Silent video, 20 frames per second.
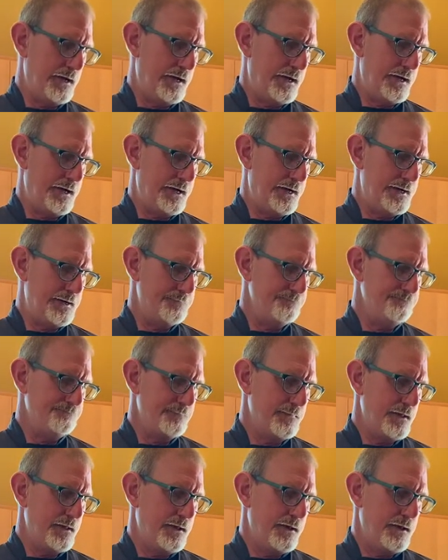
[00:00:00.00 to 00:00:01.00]
Um,
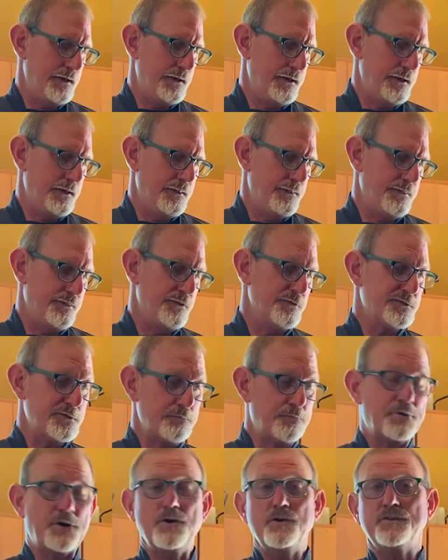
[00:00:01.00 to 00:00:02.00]
there's
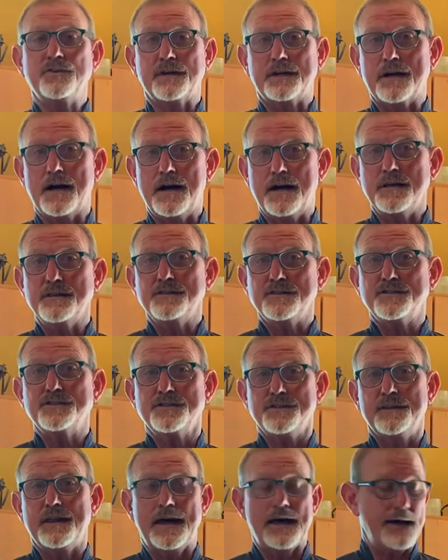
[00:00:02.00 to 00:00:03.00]
some pros and cons
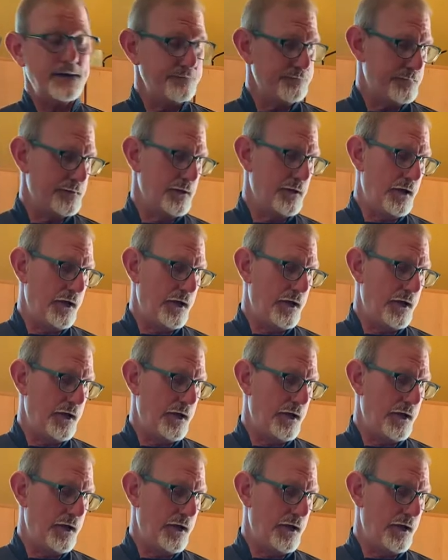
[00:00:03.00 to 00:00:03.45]
to that.